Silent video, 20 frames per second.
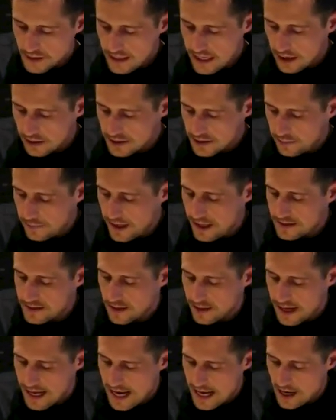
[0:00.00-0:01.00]
Now it depends
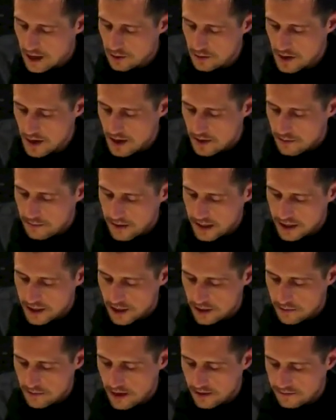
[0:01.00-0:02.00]
on how big
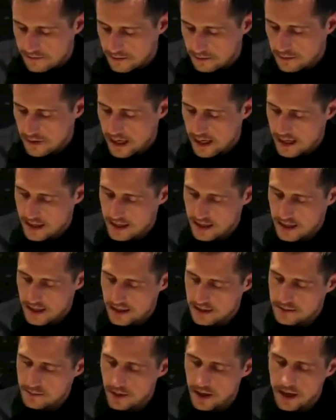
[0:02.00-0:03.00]
your muffin pan
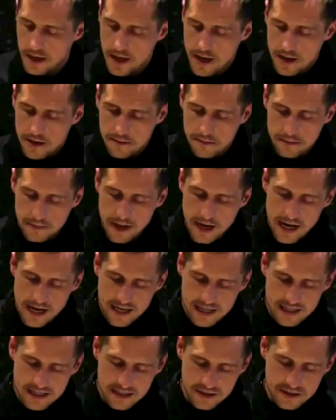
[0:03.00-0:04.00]
is, but
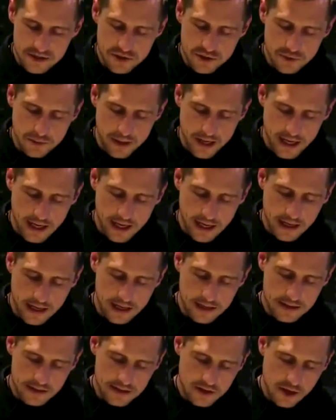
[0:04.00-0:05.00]
mine isn't too big,
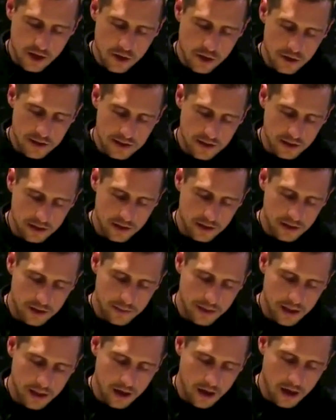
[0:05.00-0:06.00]
and so it's a little
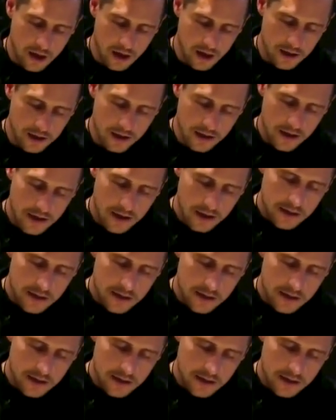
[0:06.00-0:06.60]
bit hard